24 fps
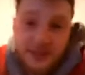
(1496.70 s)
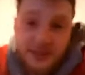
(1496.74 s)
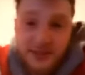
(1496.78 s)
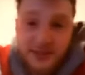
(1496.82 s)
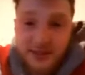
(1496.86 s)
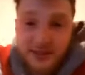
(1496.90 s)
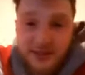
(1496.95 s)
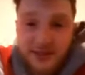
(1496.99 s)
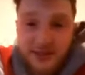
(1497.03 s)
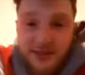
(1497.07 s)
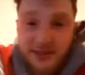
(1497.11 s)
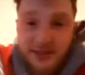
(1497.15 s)
Got
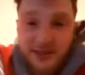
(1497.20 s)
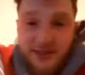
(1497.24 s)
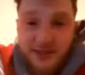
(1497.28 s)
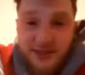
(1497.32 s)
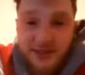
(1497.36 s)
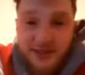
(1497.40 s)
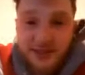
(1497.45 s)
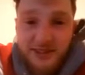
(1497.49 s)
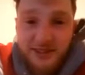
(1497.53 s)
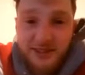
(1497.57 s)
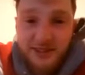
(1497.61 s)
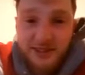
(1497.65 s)
out of
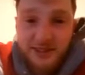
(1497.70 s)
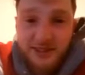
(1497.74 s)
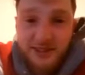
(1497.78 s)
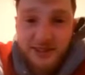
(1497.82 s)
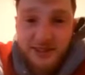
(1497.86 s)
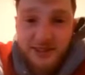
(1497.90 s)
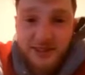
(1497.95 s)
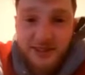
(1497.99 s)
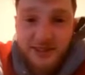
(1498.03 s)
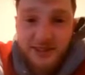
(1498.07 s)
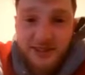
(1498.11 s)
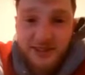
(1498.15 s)
there.
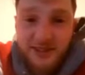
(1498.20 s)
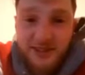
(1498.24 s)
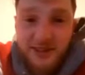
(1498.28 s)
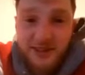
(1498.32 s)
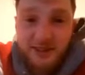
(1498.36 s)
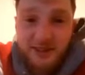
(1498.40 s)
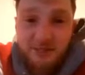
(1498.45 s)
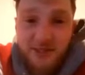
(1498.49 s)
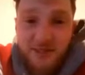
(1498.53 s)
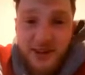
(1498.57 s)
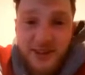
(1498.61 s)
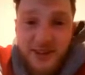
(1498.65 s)

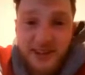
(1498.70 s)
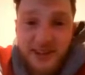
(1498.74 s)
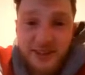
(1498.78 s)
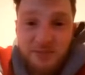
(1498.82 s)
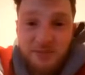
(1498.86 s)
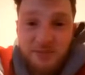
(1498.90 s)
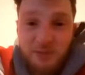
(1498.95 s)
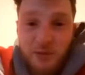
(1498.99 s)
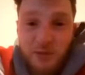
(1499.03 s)
Got one out of there.